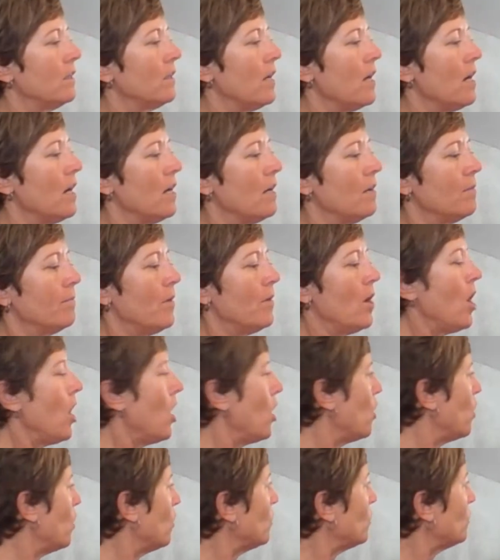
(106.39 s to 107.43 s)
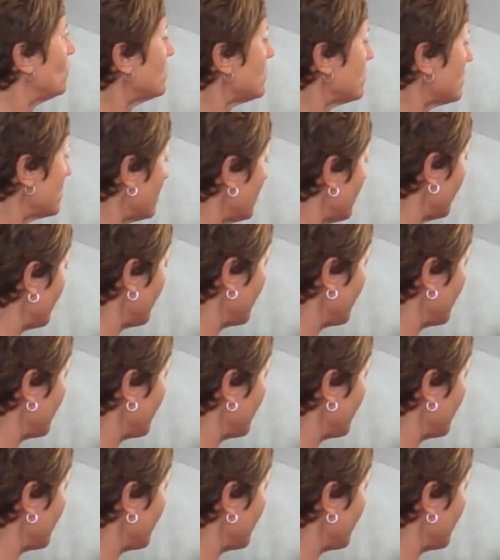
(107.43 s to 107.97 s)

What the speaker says: hose